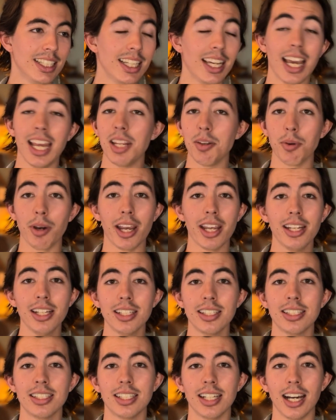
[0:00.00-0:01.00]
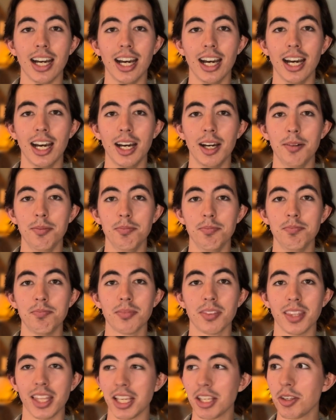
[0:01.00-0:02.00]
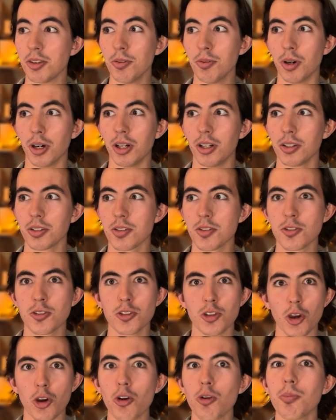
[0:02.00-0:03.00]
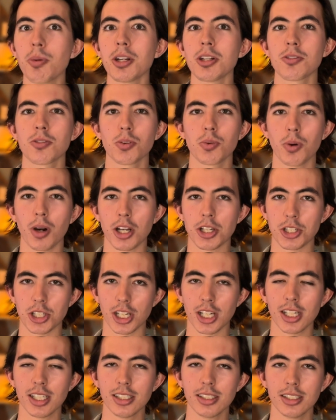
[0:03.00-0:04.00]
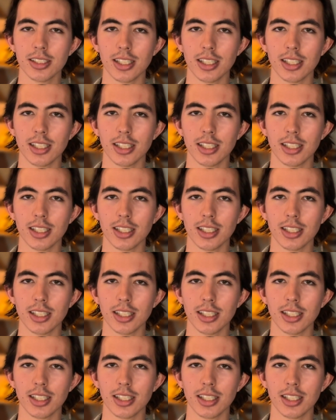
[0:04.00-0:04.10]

Anyway, thank you all so much for watching.